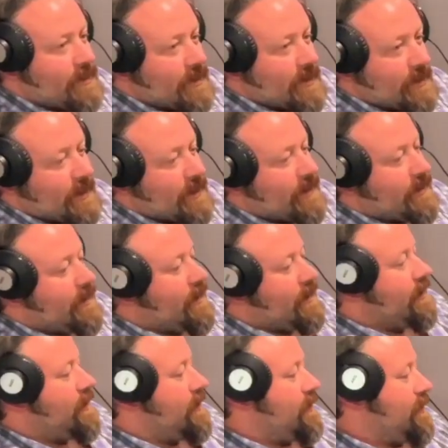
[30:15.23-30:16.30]
and,
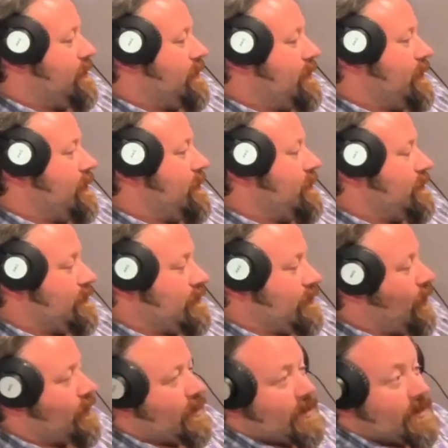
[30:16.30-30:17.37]

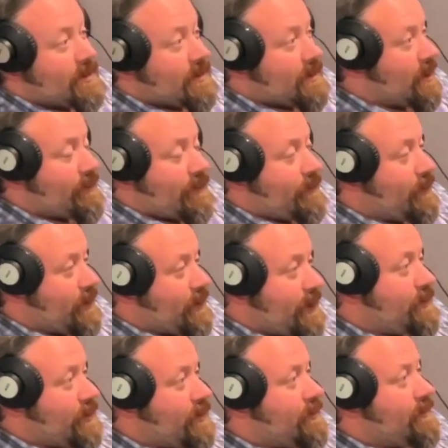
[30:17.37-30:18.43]
horns and stuff if we need
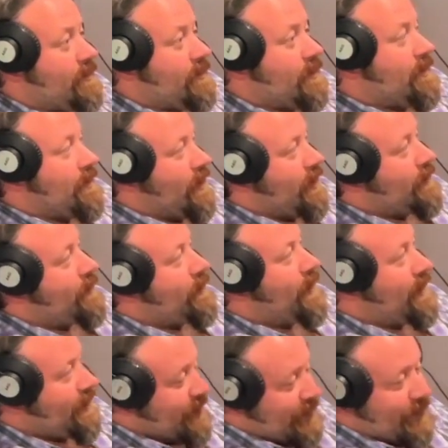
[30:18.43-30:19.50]
to, all depending